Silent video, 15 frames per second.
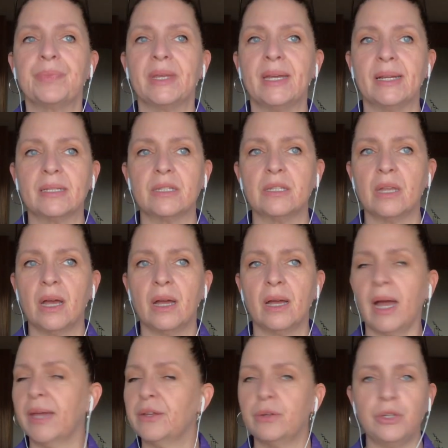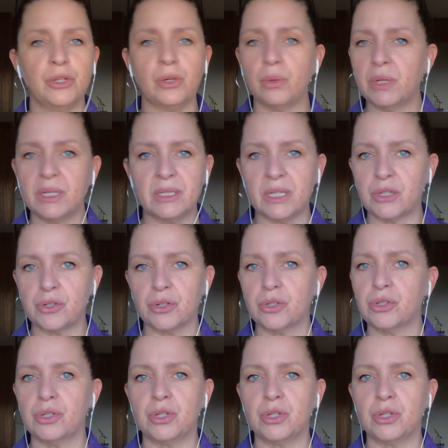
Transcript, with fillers: It's not, I don't, you don't need scissors,